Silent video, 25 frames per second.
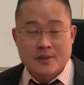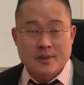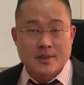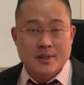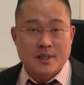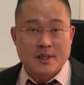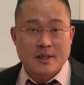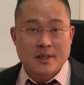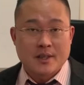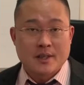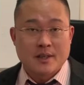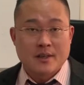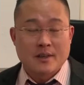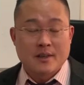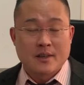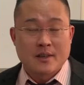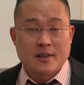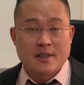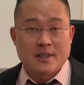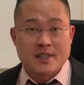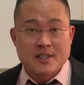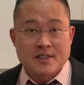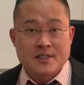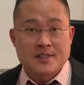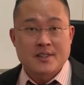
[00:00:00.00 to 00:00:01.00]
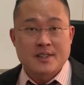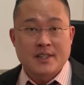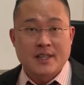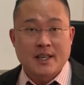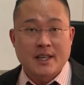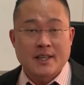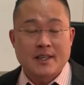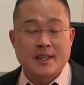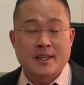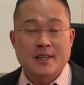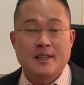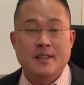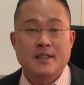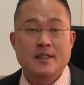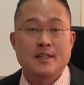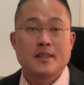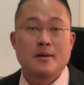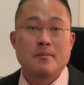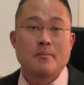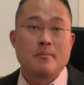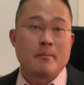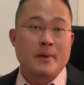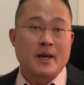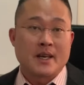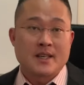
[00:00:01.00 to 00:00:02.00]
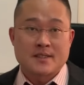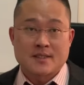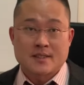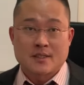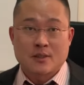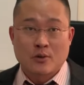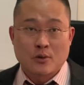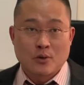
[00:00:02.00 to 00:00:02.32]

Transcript: the internet and then they mess the